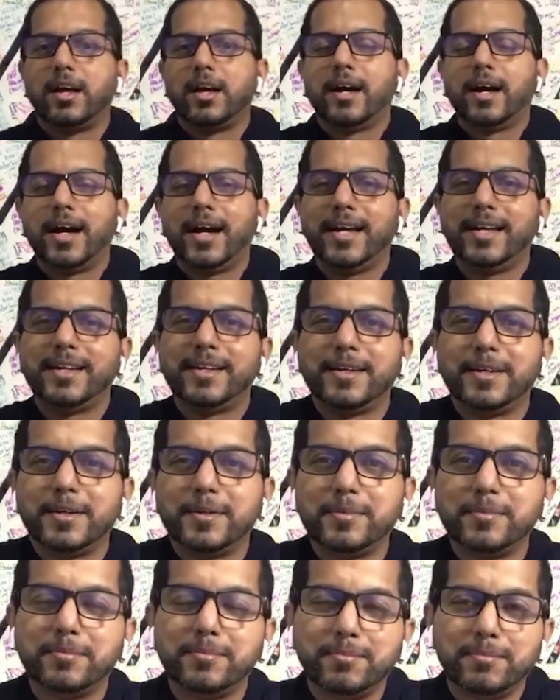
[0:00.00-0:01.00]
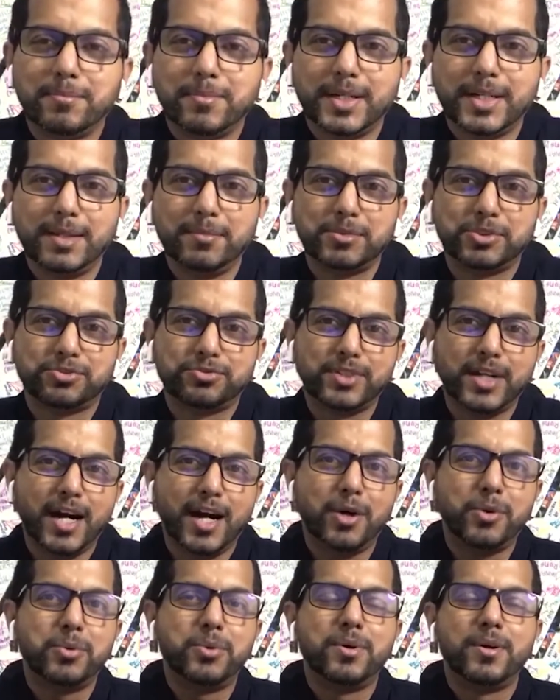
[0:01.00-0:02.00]
Hi, my name is
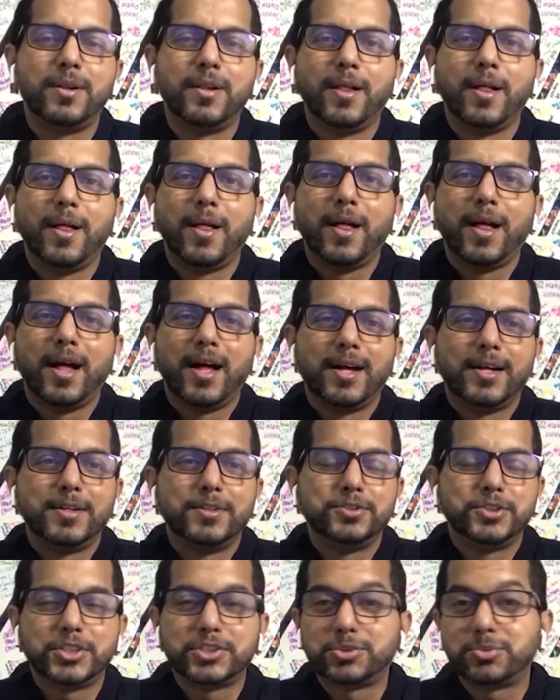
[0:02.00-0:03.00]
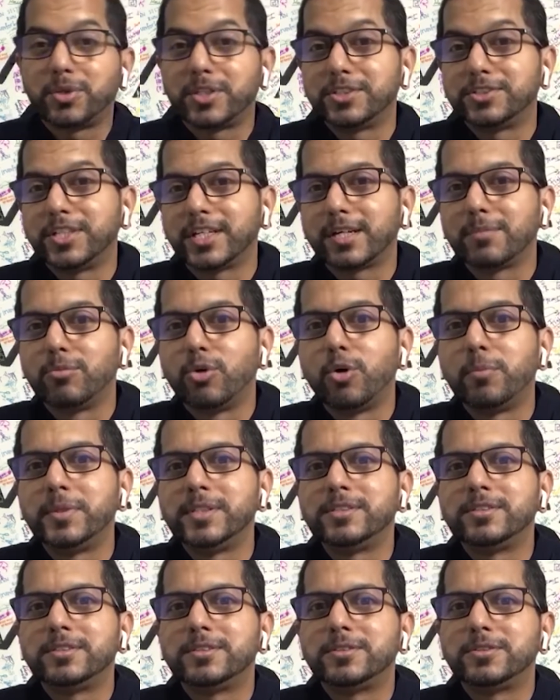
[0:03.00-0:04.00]
Rao. Just want to take a
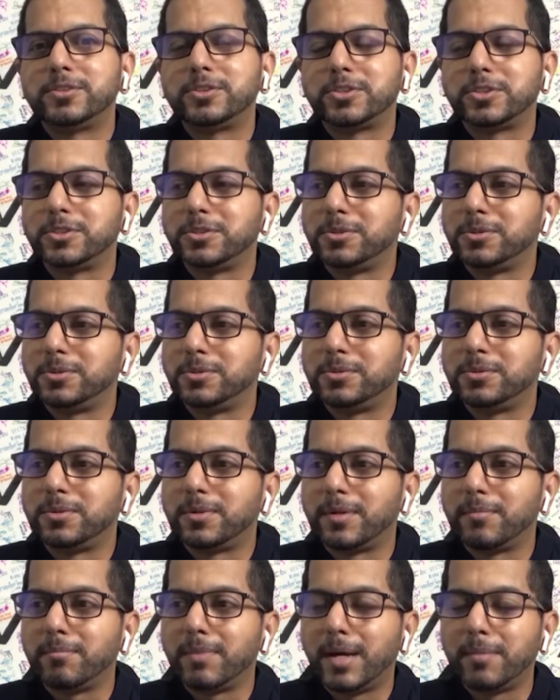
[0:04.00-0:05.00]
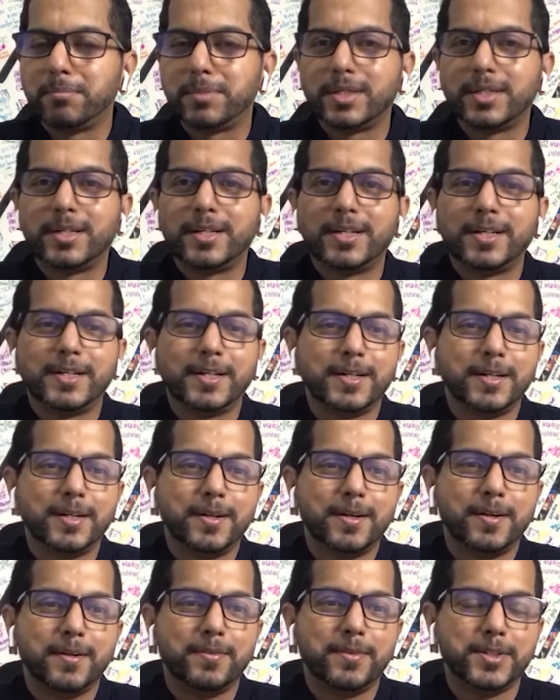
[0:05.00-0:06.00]
moment to remember
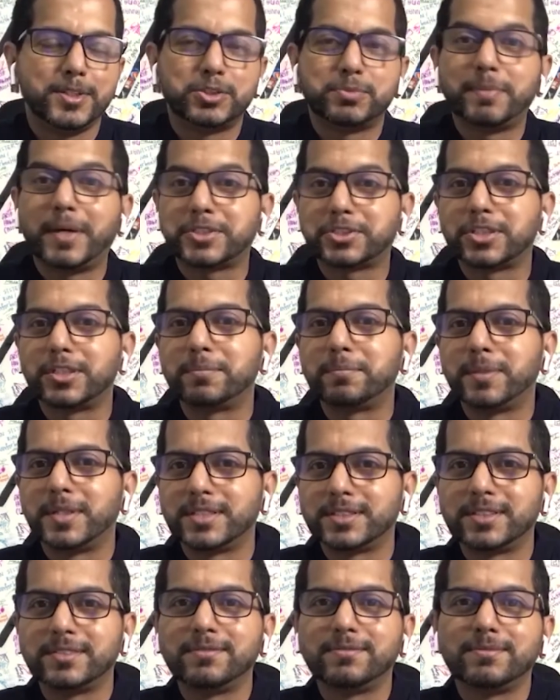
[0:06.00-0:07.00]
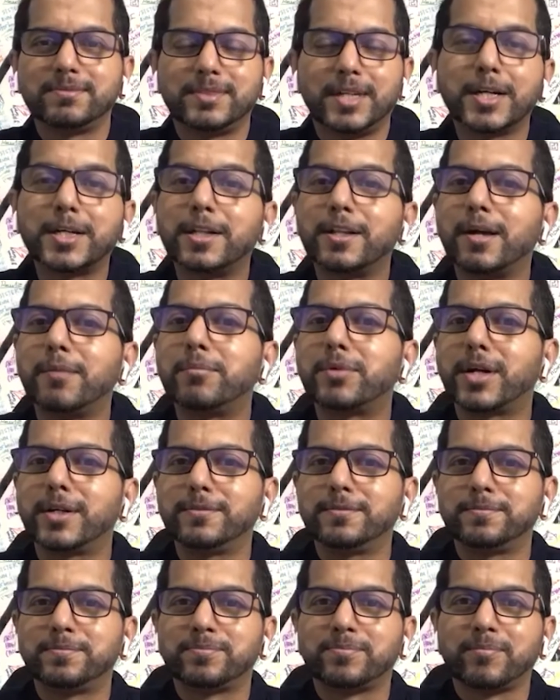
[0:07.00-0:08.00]
this special person, Uncle Amran.
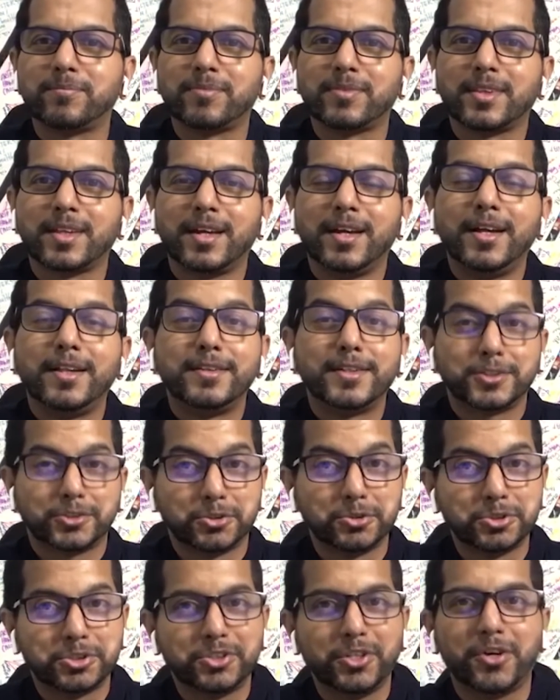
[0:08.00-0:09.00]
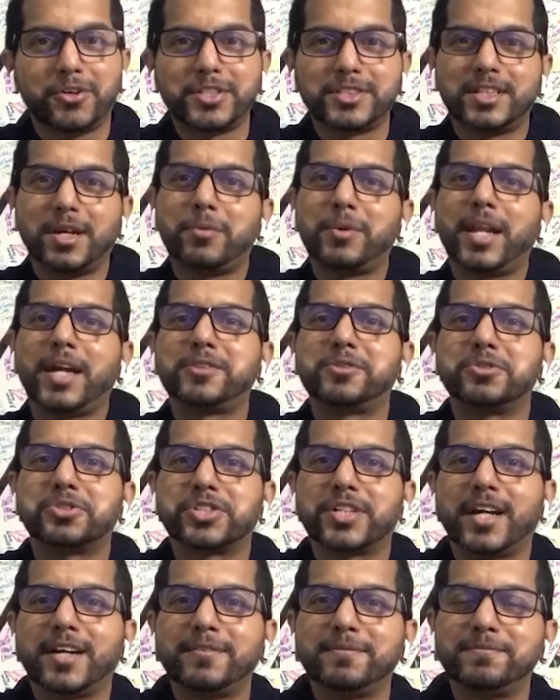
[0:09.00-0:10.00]
There's two stories I would like to
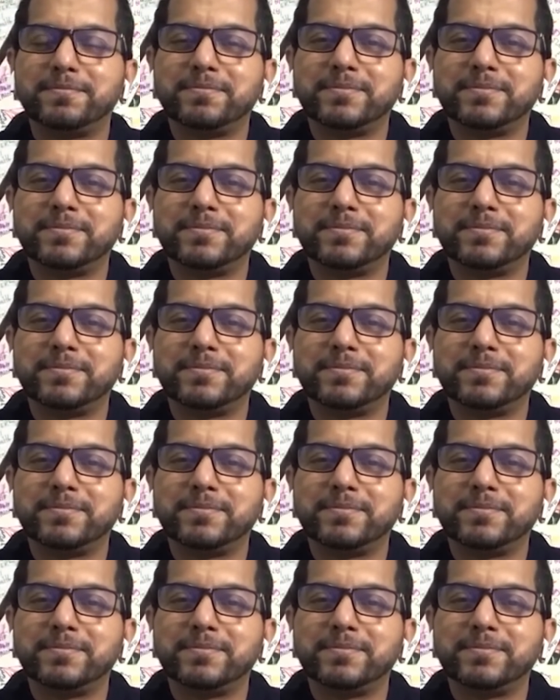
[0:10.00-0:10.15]
share.